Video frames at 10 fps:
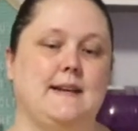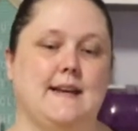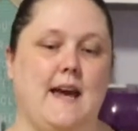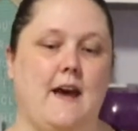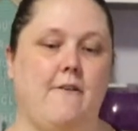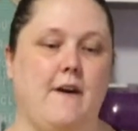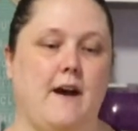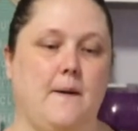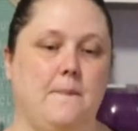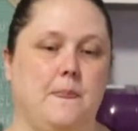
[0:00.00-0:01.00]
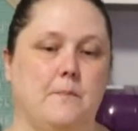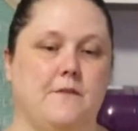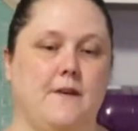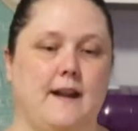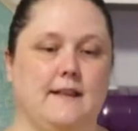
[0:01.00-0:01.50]
I have
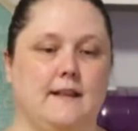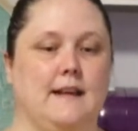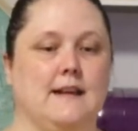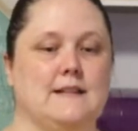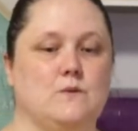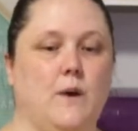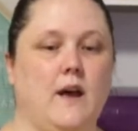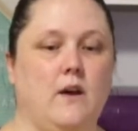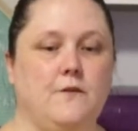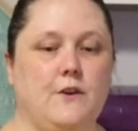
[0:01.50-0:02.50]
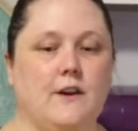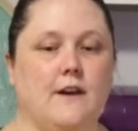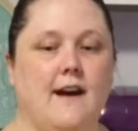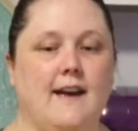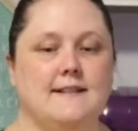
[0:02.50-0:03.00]
provided the link as well for you guys.